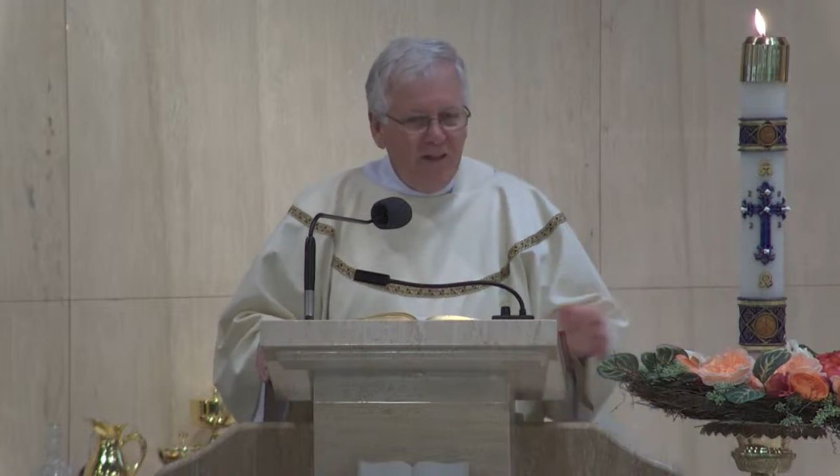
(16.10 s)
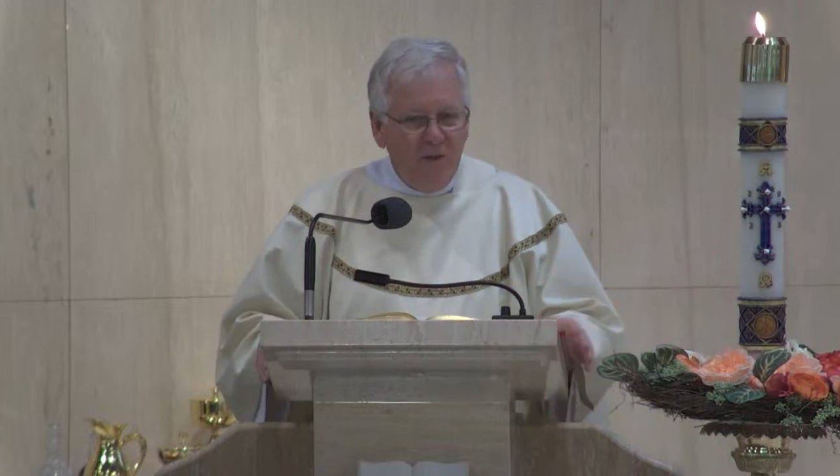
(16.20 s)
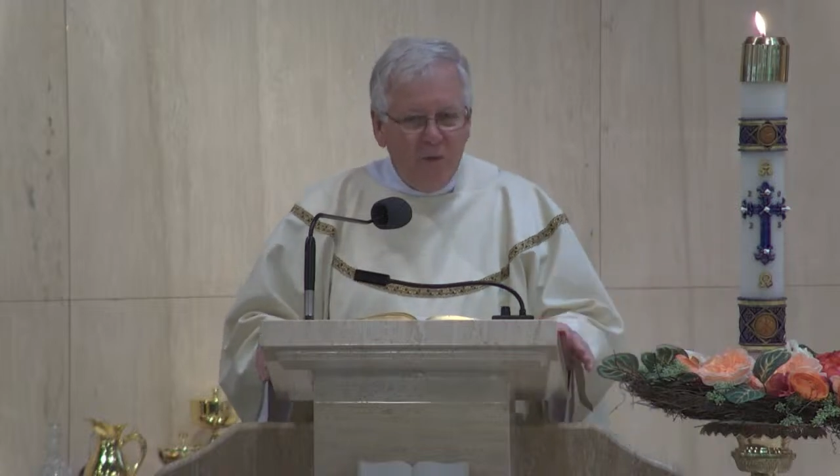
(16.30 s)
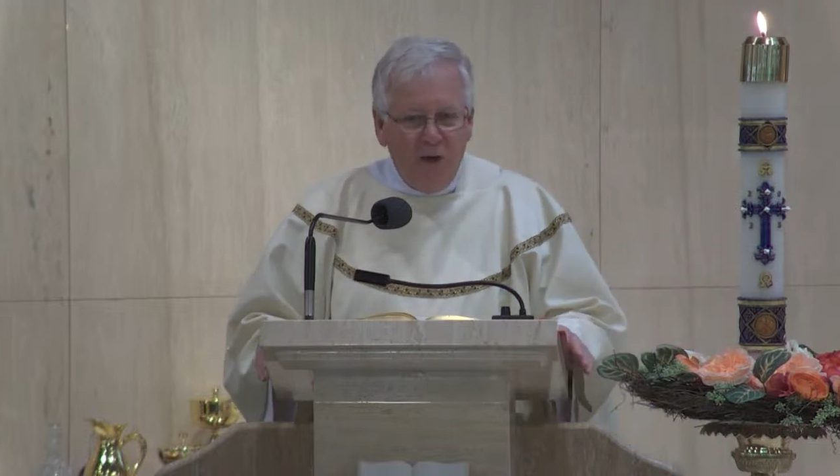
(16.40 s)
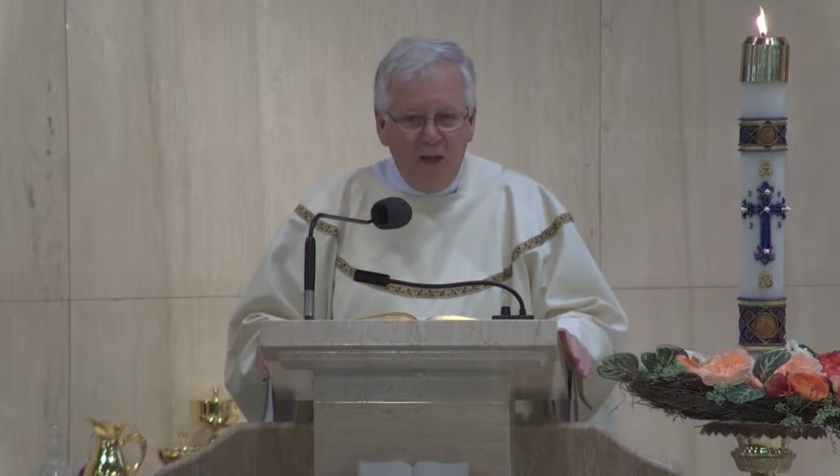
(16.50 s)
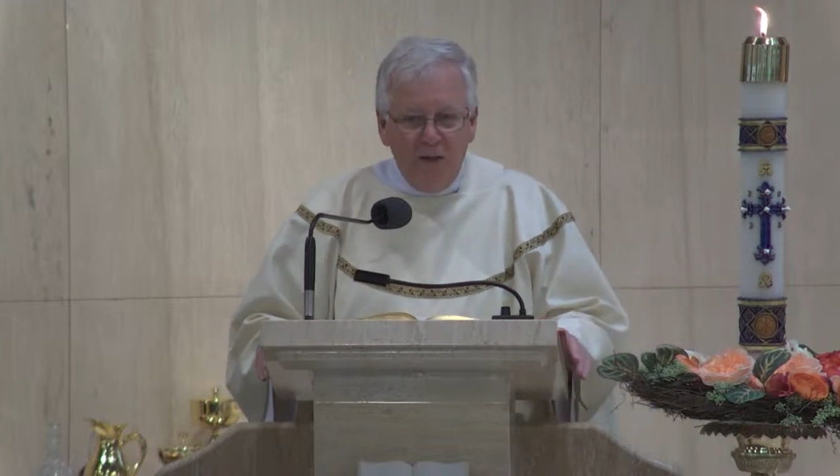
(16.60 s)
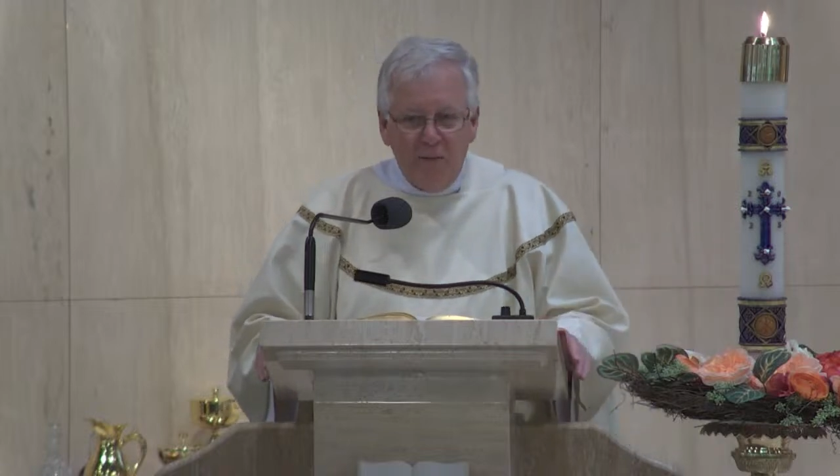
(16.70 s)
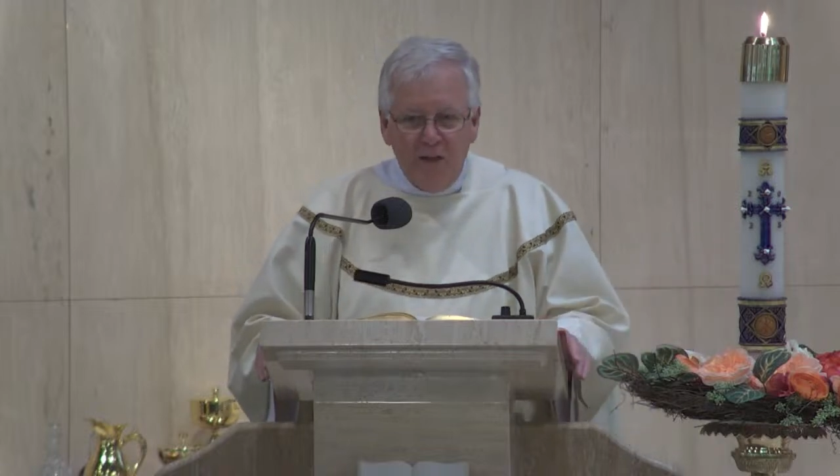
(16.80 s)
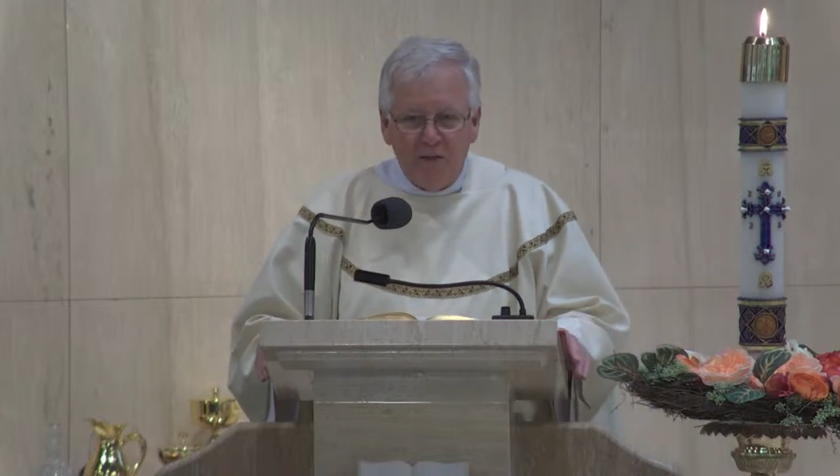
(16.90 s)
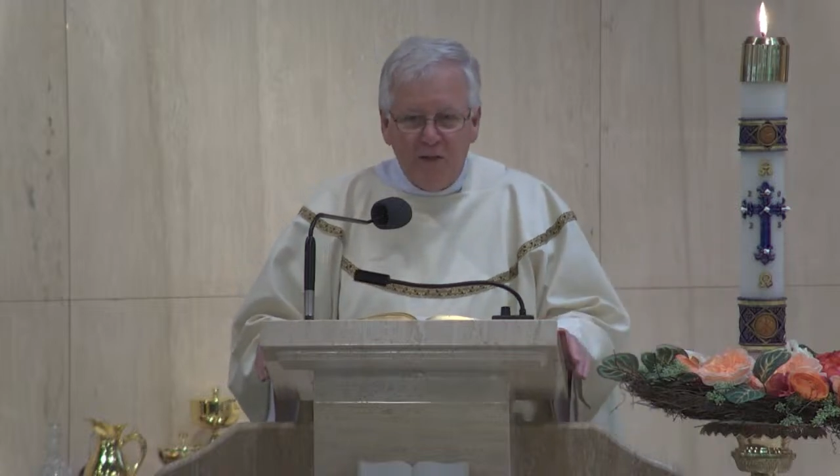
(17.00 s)
when
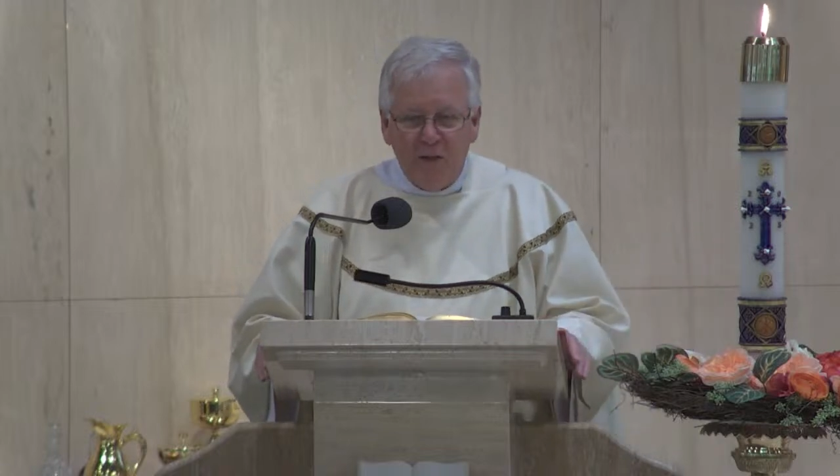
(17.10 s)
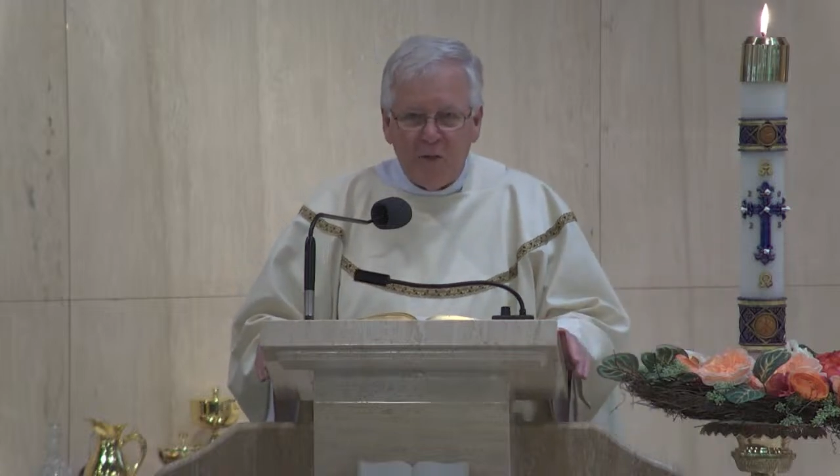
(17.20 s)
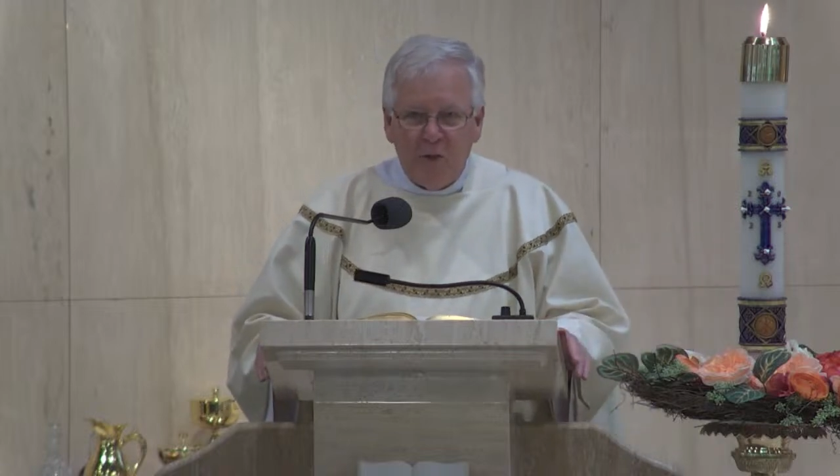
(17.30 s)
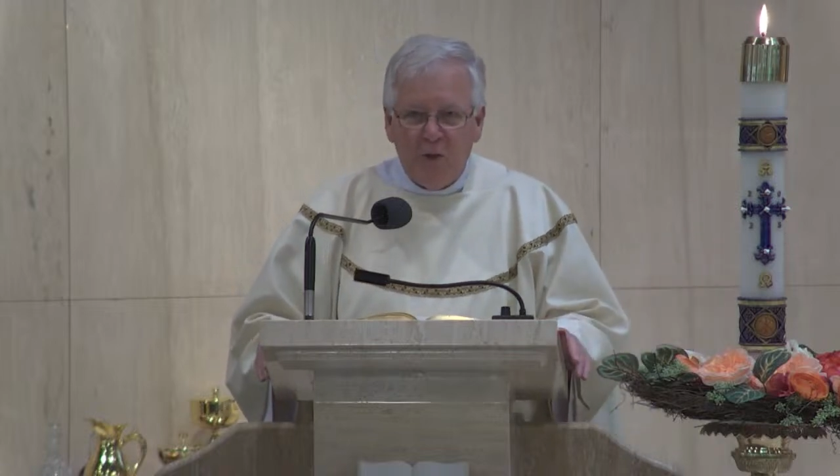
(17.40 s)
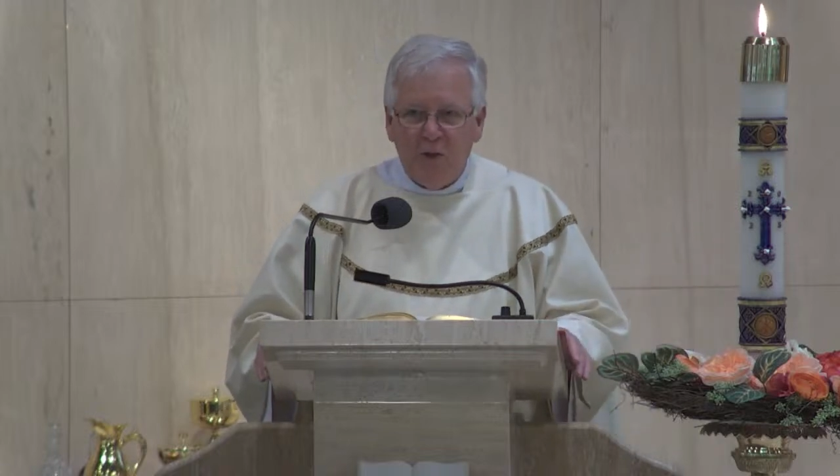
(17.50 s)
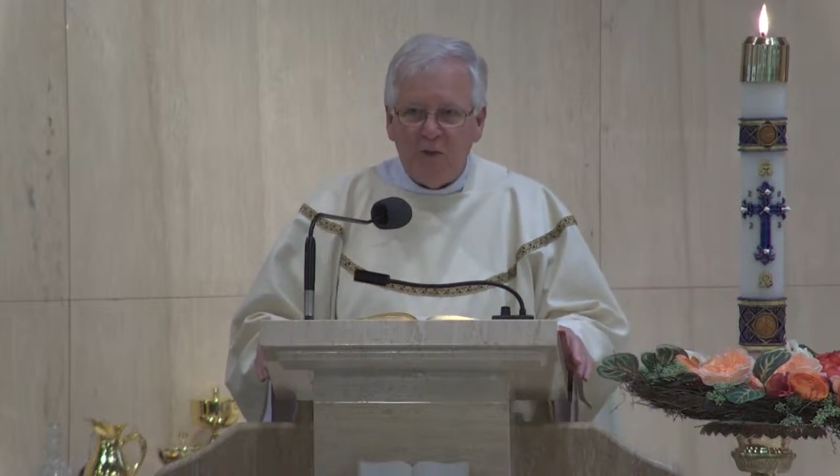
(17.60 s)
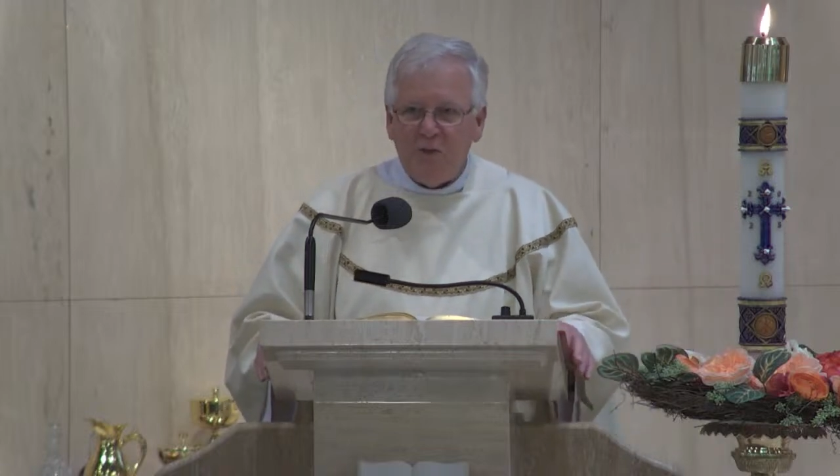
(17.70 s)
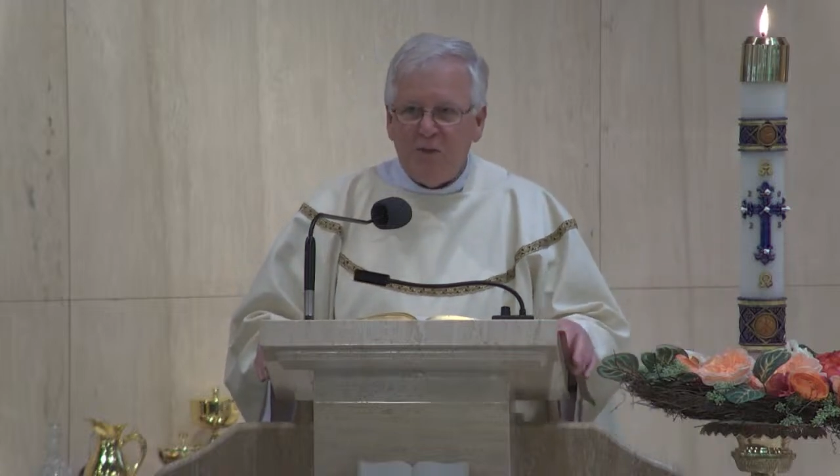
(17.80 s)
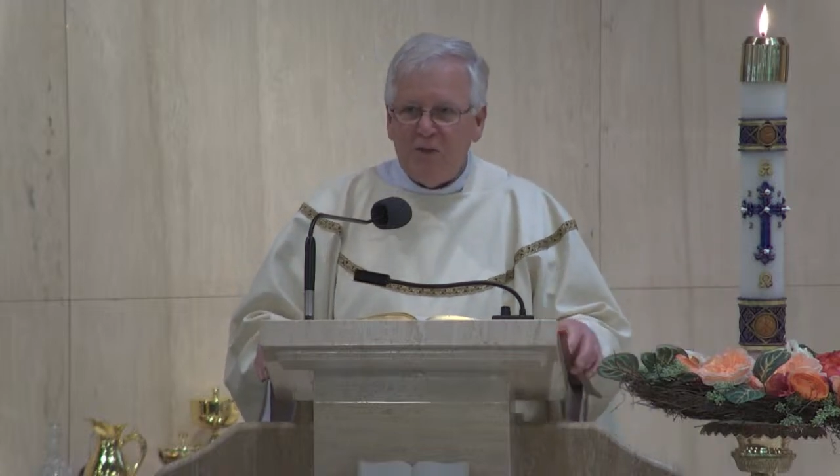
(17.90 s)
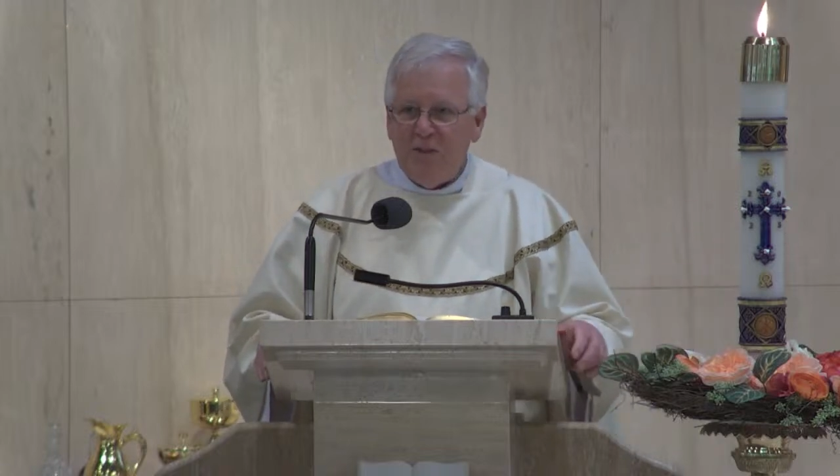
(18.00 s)
Monsignor calls